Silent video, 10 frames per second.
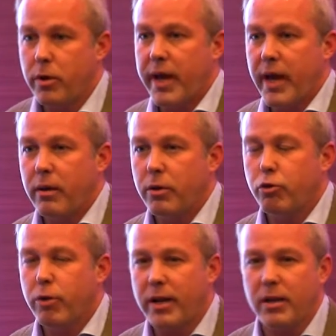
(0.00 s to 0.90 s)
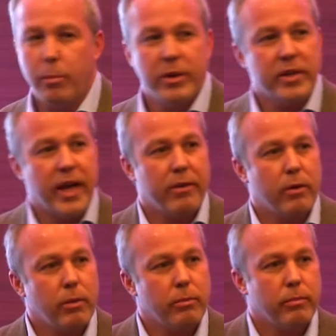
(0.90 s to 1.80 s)
You can't try to lump it together
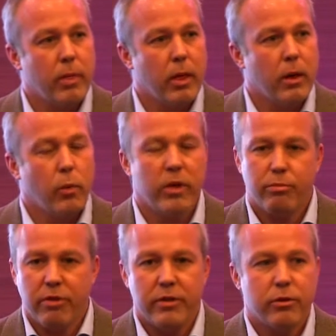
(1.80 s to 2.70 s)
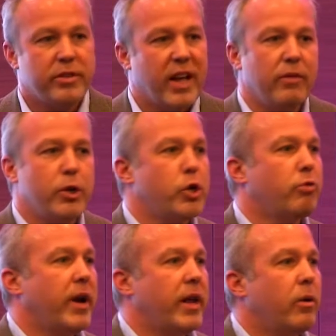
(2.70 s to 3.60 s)
with print or television or
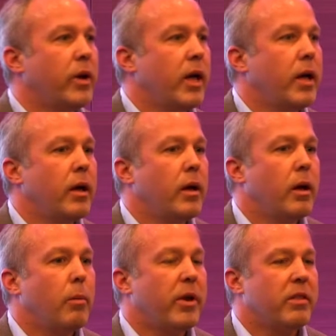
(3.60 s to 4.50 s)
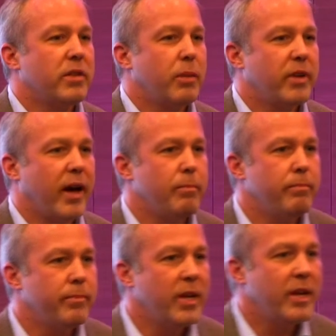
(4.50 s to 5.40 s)
radio, but at the same time,
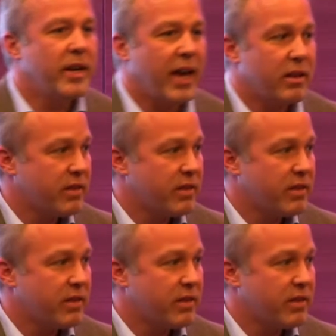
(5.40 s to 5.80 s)
you can't